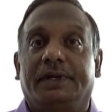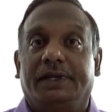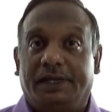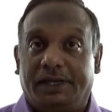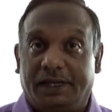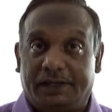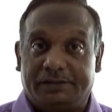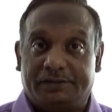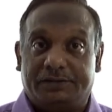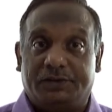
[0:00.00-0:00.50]

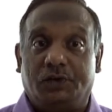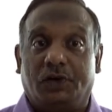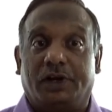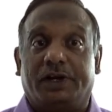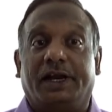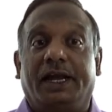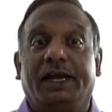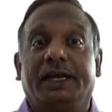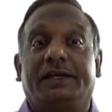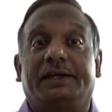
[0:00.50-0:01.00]
Yes, you are
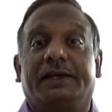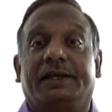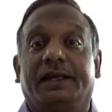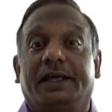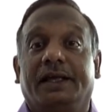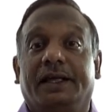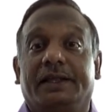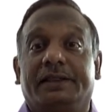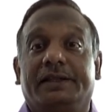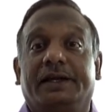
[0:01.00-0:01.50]
right.
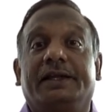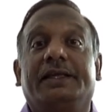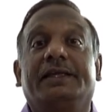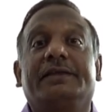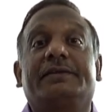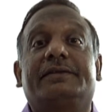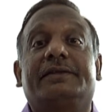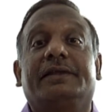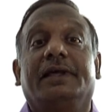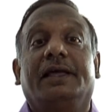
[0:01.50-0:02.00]
That
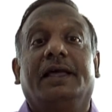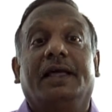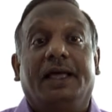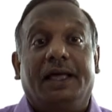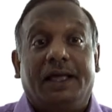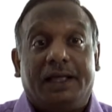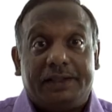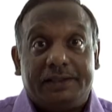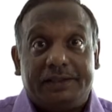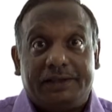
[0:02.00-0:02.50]
is,
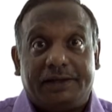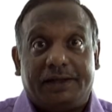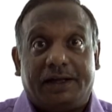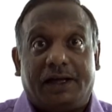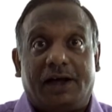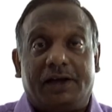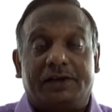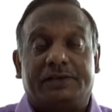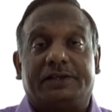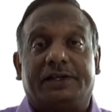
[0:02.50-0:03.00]
the
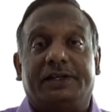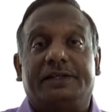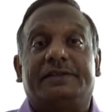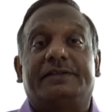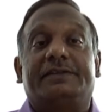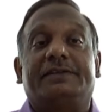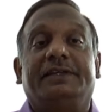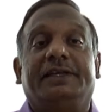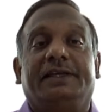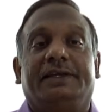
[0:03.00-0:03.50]
answer is
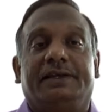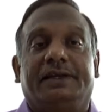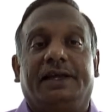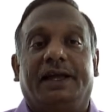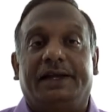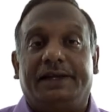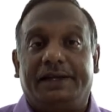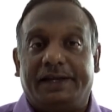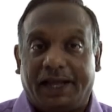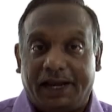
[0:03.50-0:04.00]
C,
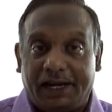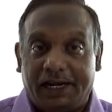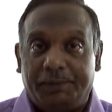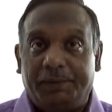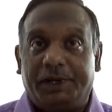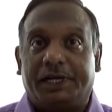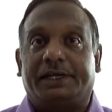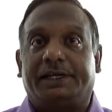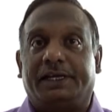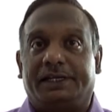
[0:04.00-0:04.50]
a
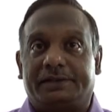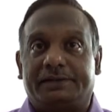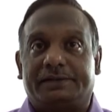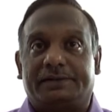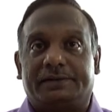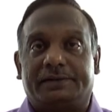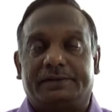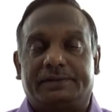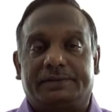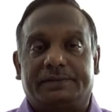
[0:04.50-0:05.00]
dynamic
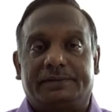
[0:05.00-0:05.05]
test